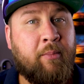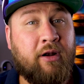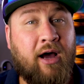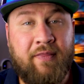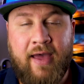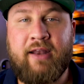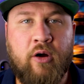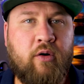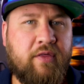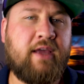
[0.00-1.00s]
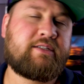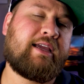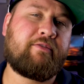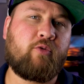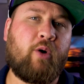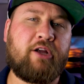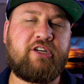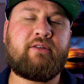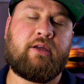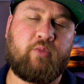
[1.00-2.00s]
But on that note, thanks again for
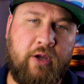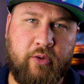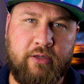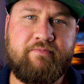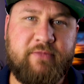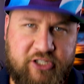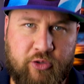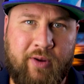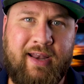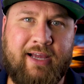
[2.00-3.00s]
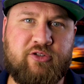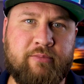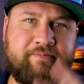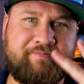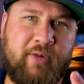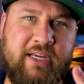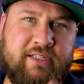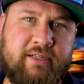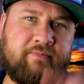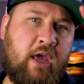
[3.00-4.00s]
watching, and we will see you on the next one. Peace.